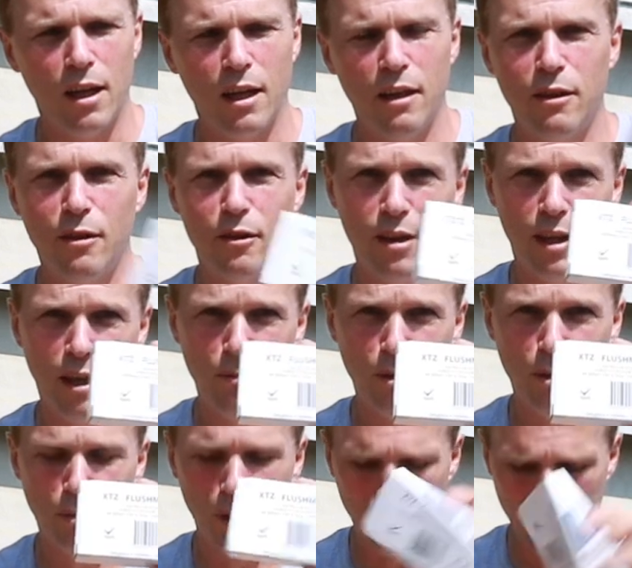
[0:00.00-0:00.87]
I thought they
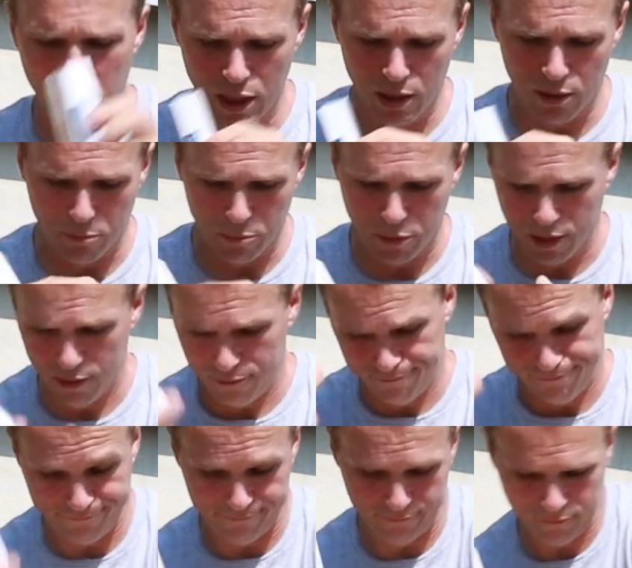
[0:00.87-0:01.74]
would be bigger, but
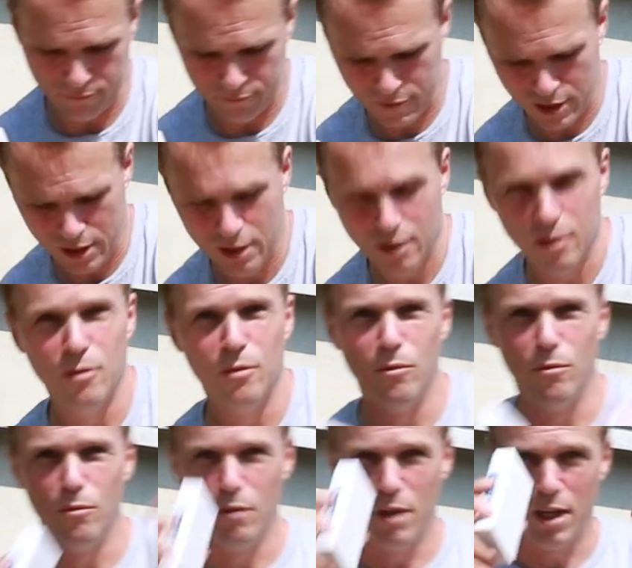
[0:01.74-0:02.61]

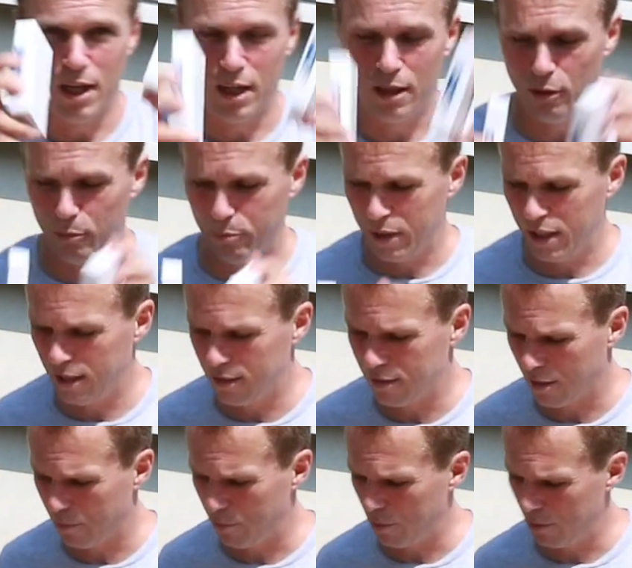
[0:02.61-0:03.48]
I'll open
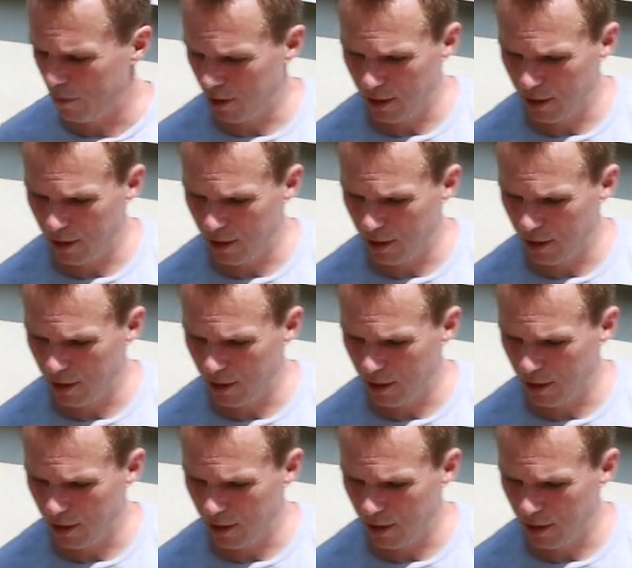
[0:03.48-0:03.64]
these up